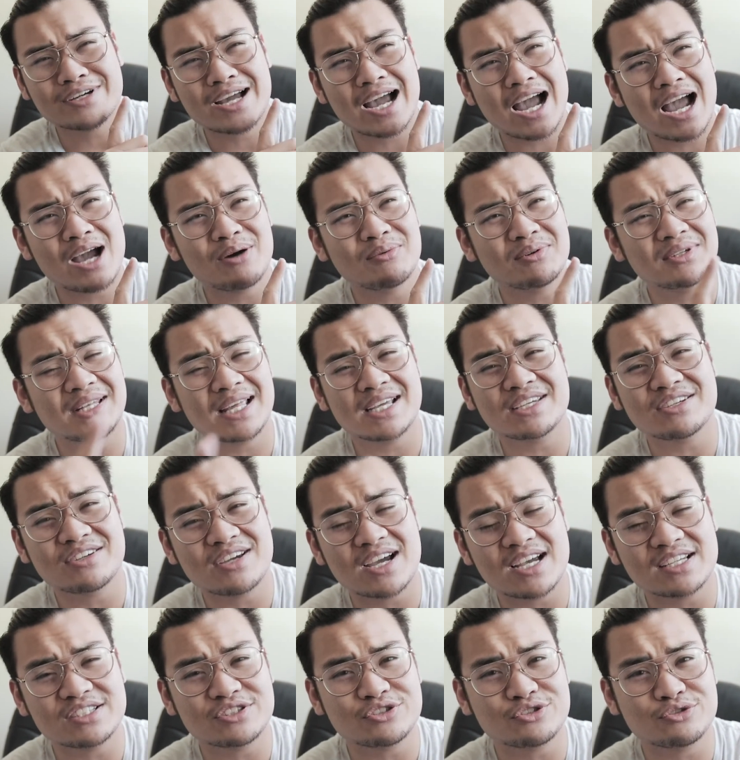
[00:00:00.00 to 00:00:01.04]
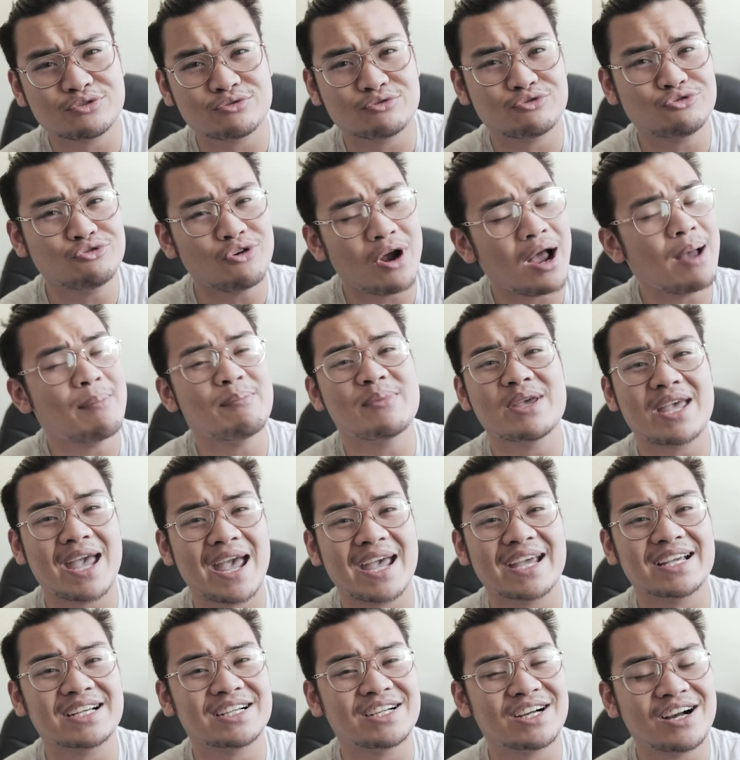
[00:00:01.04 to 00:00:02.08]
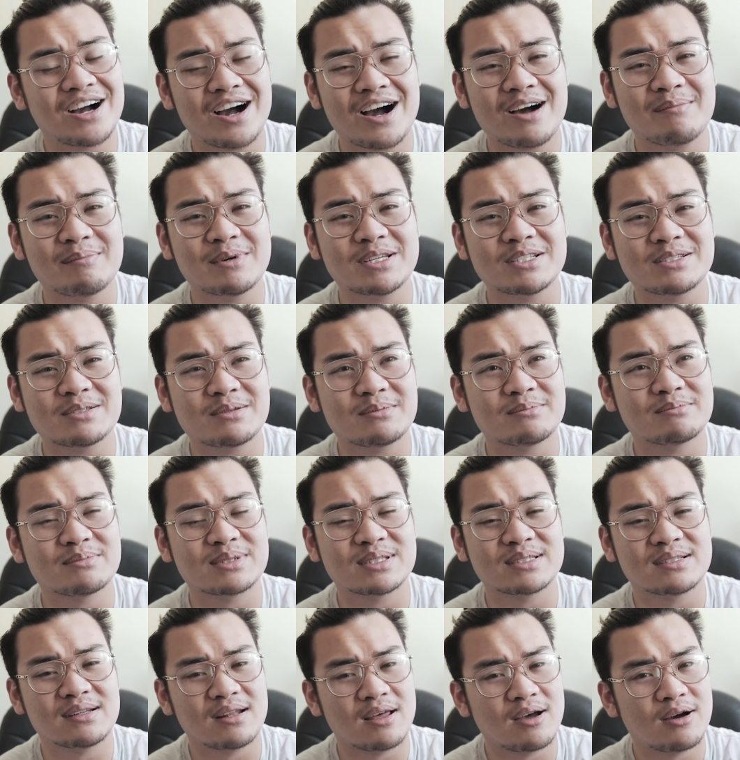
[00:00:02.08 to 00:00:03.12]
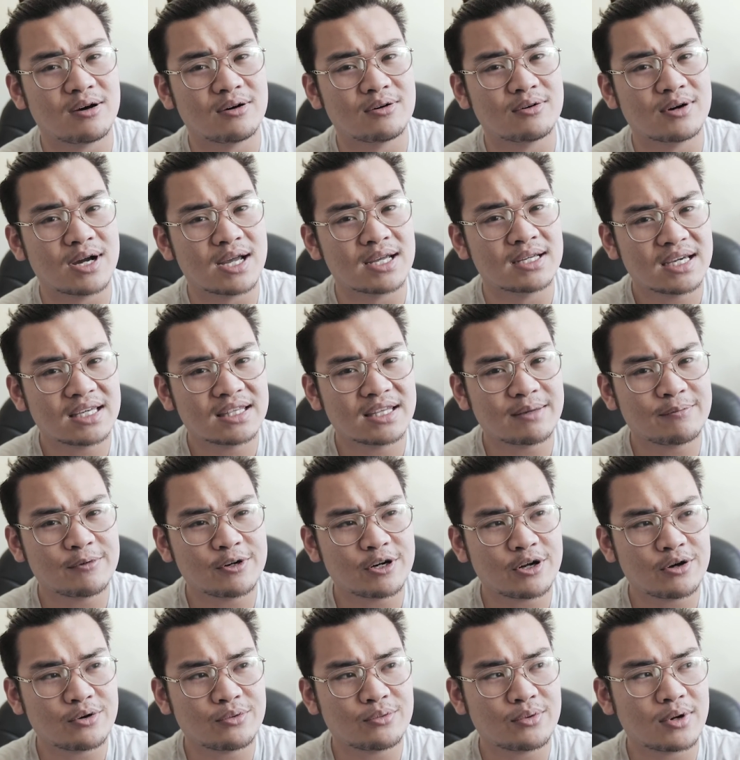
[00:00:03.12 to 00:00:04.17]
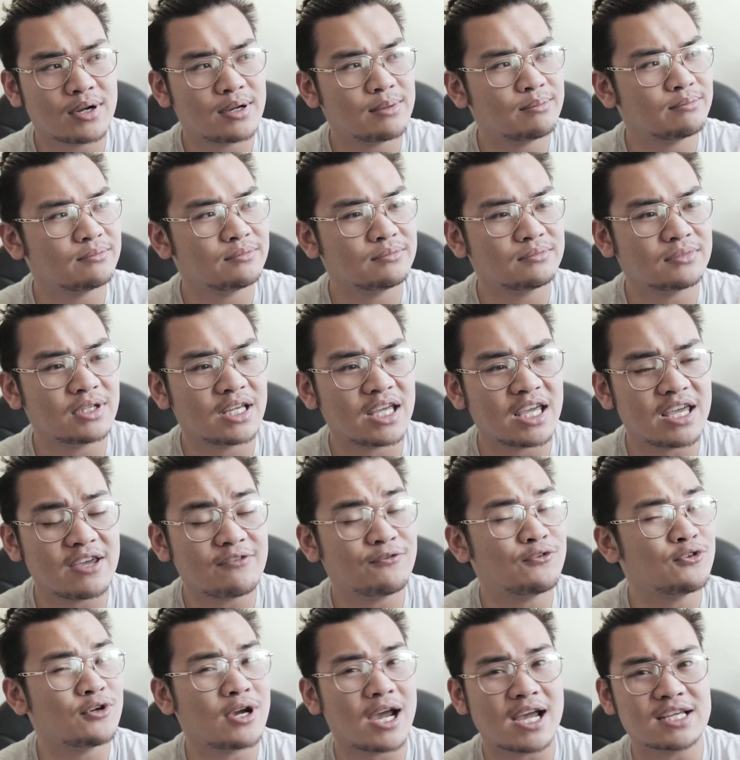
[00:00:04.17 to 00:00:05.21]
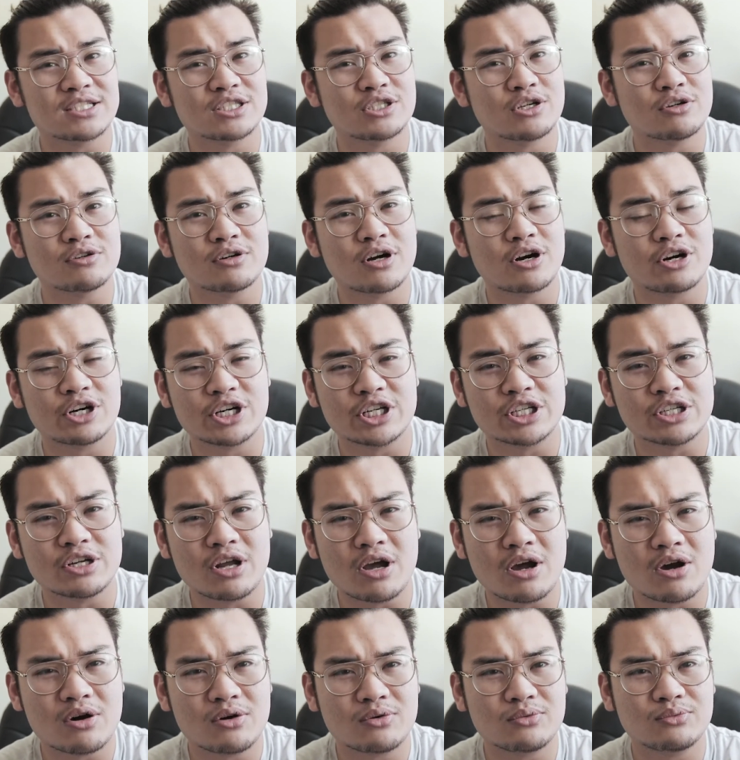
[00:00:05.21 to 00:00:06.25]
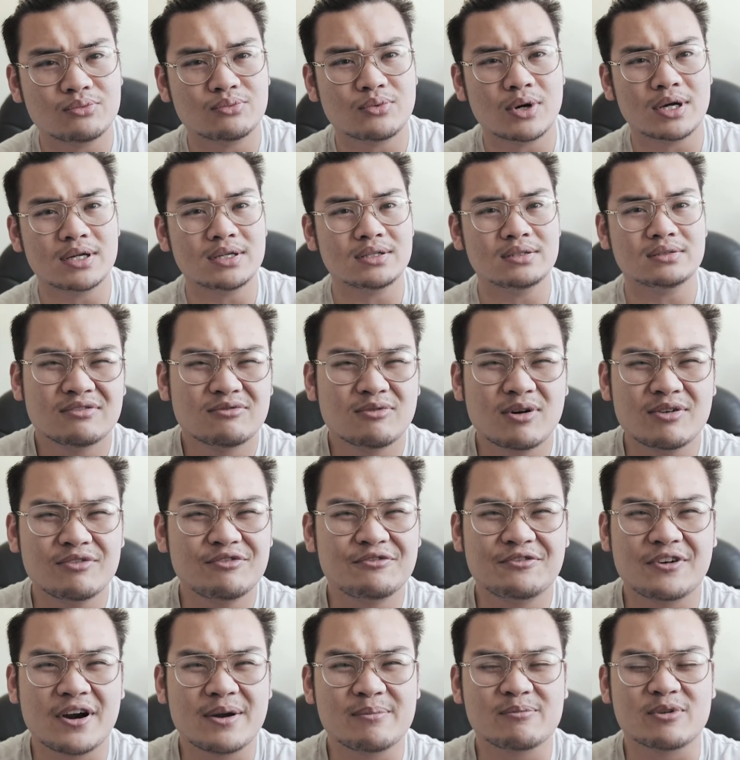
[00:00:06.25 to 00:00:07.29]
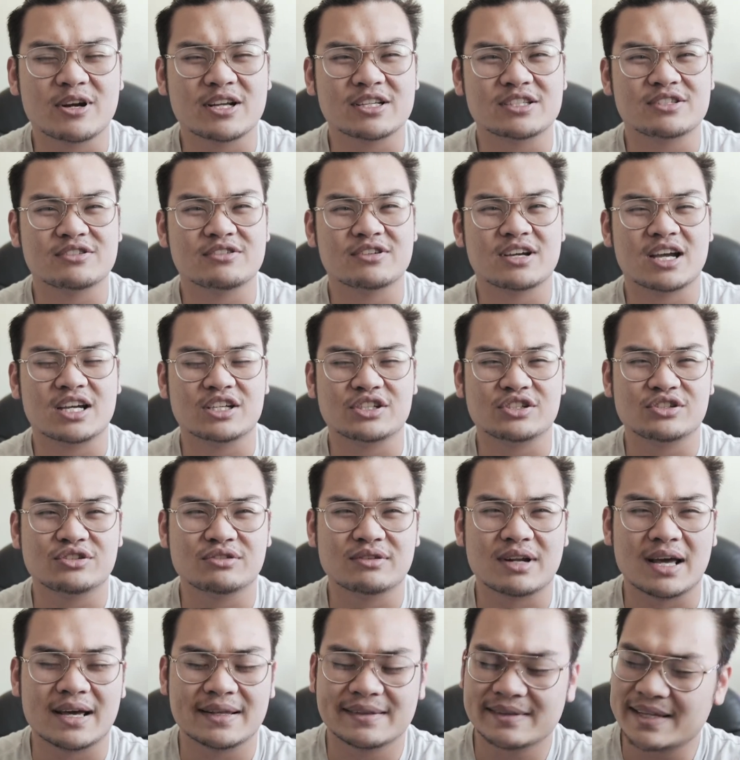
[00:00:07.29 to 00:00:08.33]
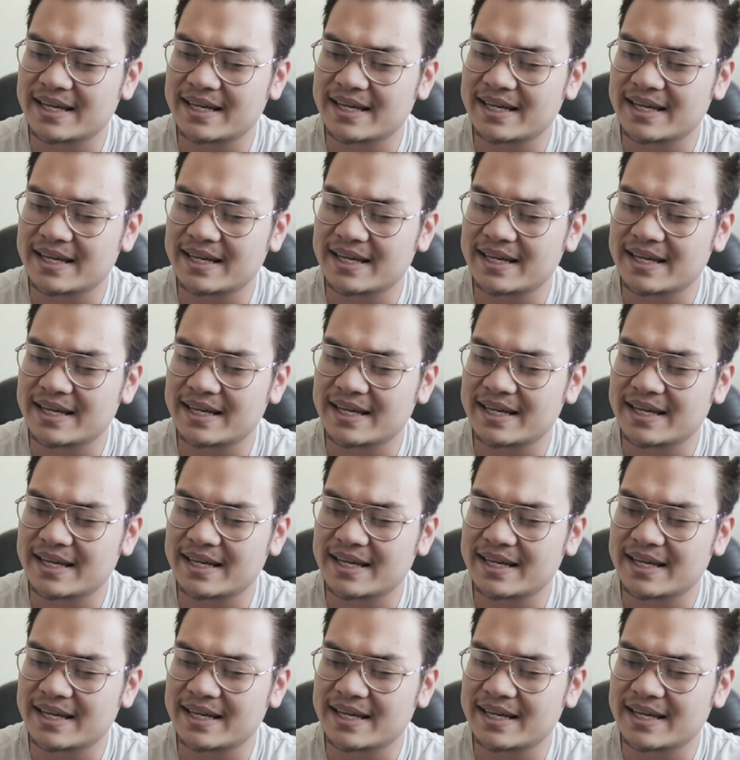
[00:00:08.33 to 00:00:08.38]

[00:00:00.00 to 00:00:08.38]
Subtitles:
I would like you guys to drop me a comment below and let me know if you guys don't already know what frame rates do you guys shoot at.